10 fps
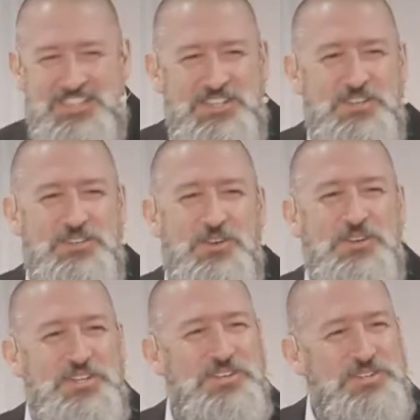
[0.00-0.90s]

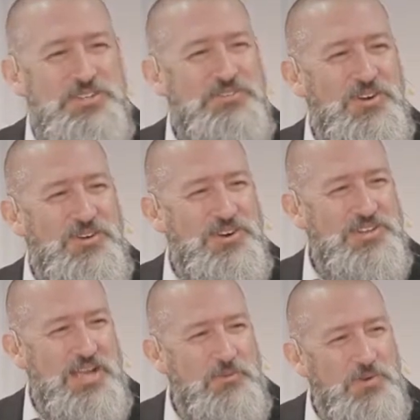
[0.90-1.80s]
You've all
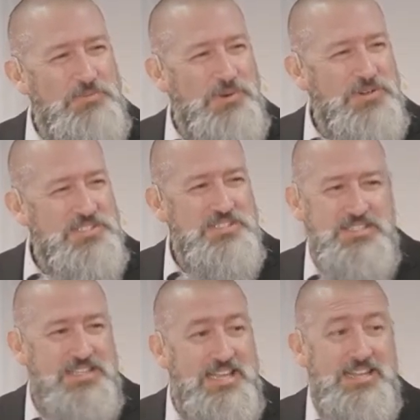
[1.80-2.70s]
heard that one person
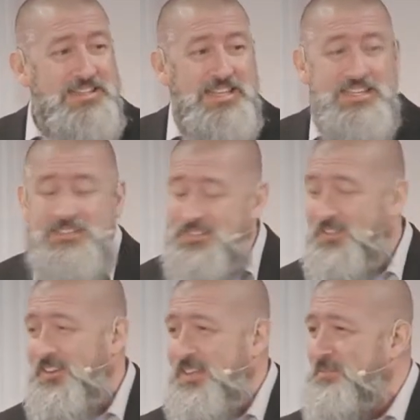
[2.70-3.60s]
that
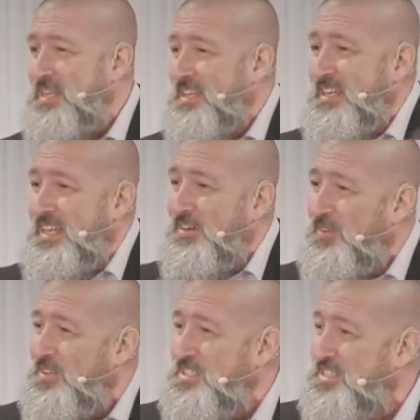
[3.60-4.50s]
they're like me, they can't
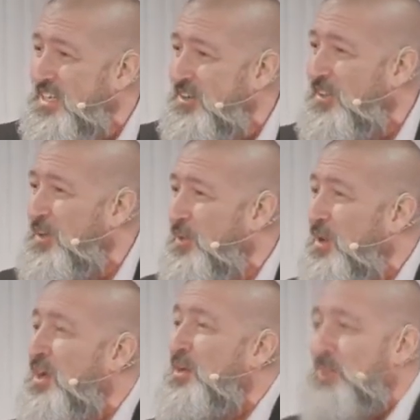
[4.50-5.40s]
really sing all that
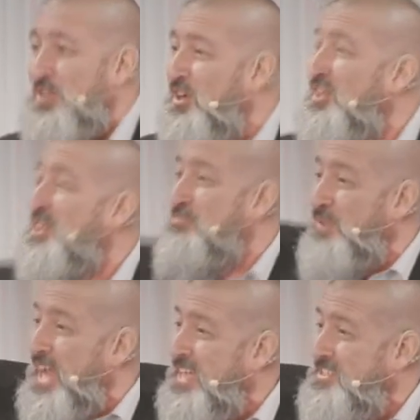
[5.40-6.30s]
well, but they're like
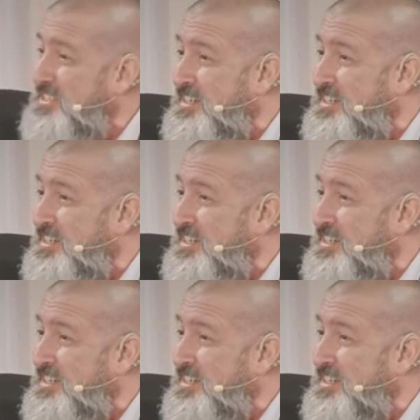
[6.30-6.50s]
blasting